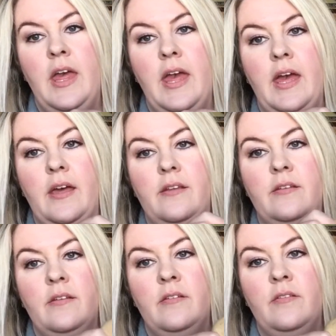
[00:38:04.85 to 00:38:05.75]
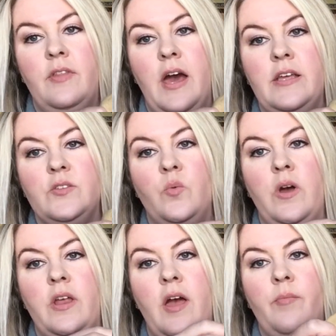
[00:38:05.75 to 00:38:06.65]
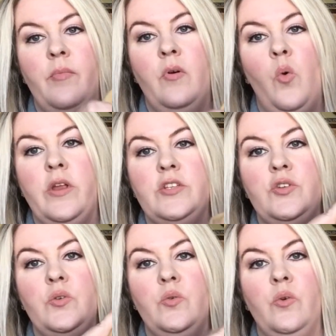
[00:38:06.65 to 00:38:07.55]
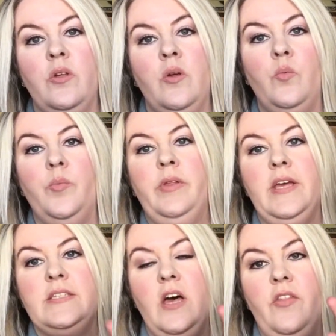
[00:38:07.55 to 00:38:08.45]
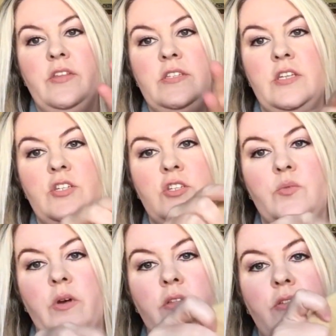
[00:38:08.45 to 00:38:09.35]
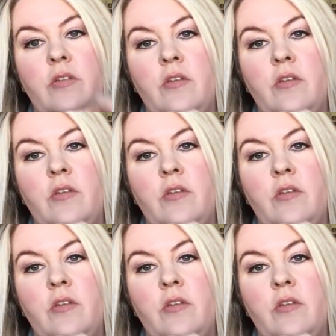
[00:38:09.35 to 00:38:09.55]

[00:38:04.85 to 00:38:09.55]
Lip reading: and that is what I'm going to replace all the stitches with.